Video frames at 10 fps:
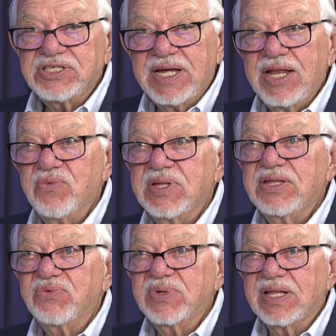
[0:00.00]
anyone
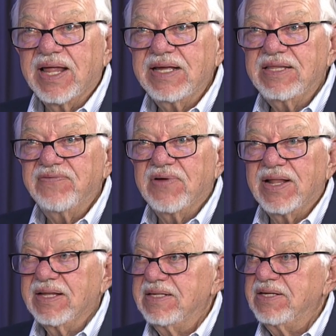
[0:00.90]
that would like to
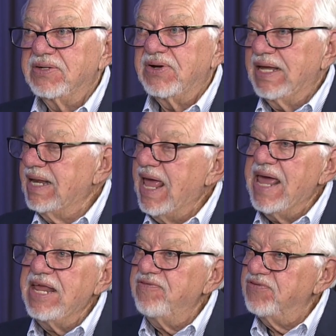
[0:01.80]
volunteer in
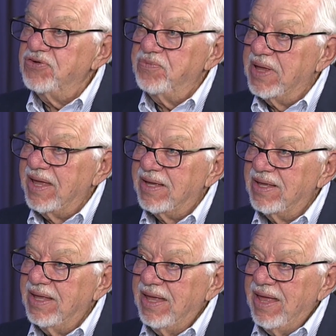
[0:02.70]
any food bank
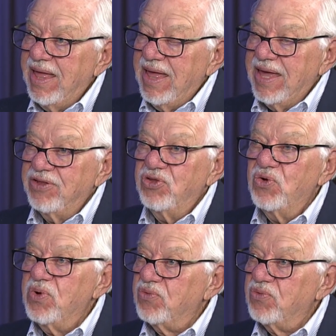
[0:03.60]
and do it